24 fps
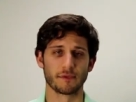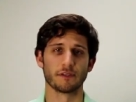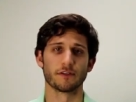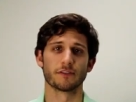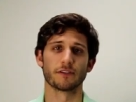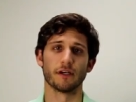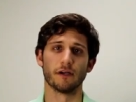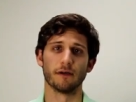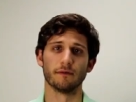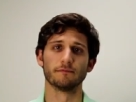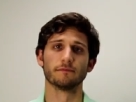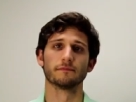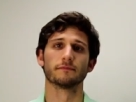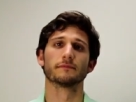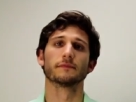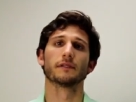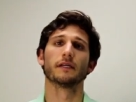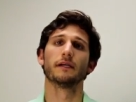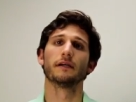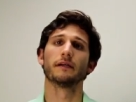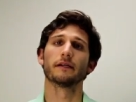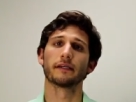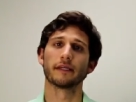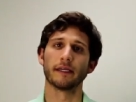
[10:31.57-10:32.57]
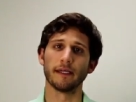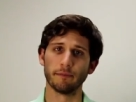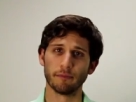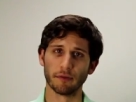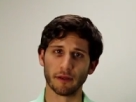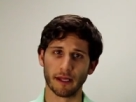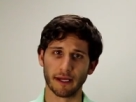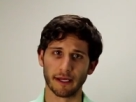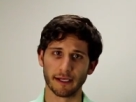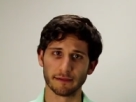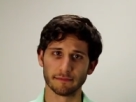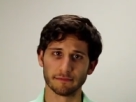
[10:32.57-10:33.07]
So keep
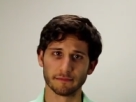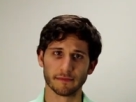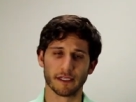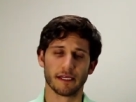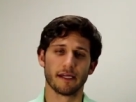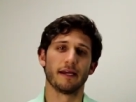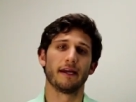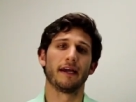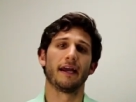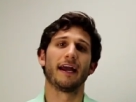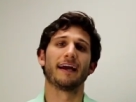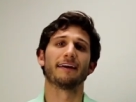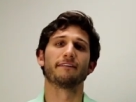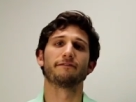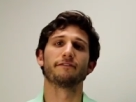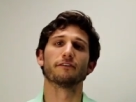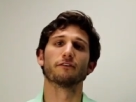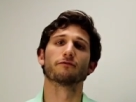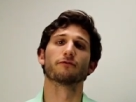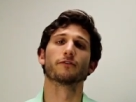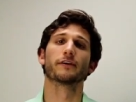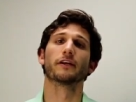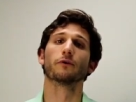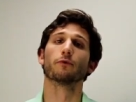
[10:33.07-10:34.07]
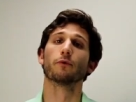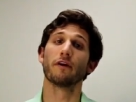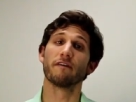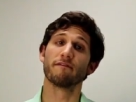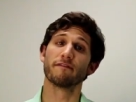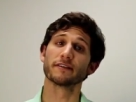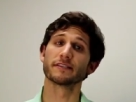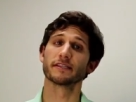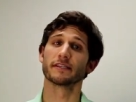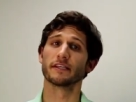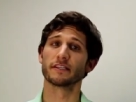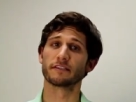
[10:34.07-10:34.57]
playing, and feel free to
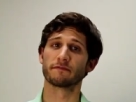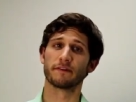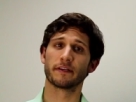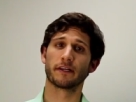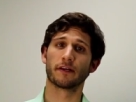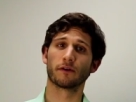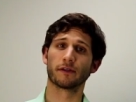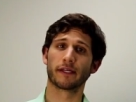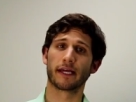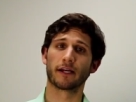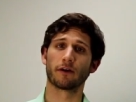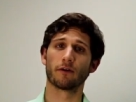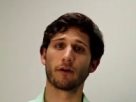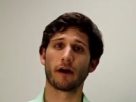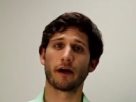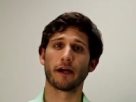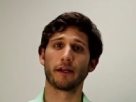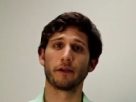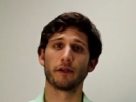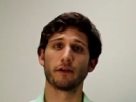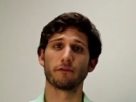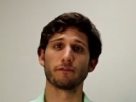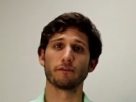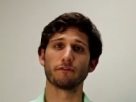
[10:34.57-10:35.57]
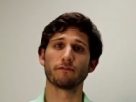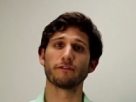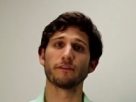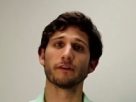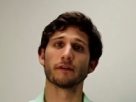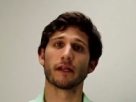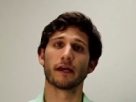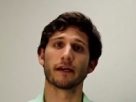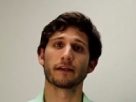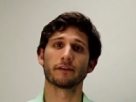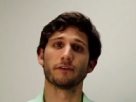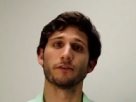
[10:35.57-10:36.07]
revisit this video later on if you
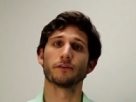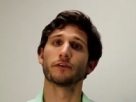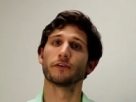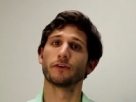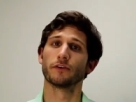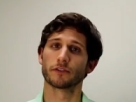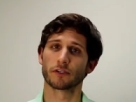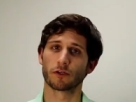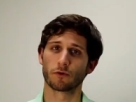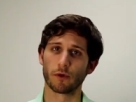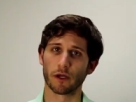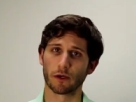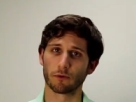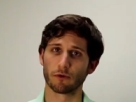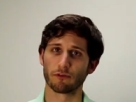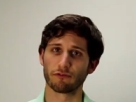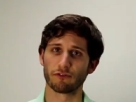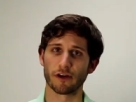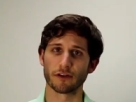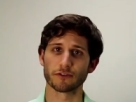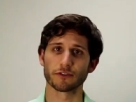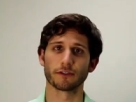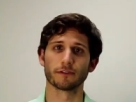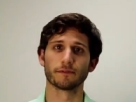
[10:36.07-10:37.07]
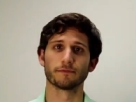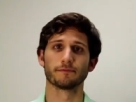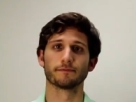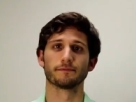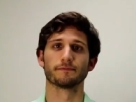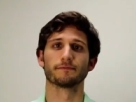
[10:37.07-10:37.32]
feel like you could use a quick refresher.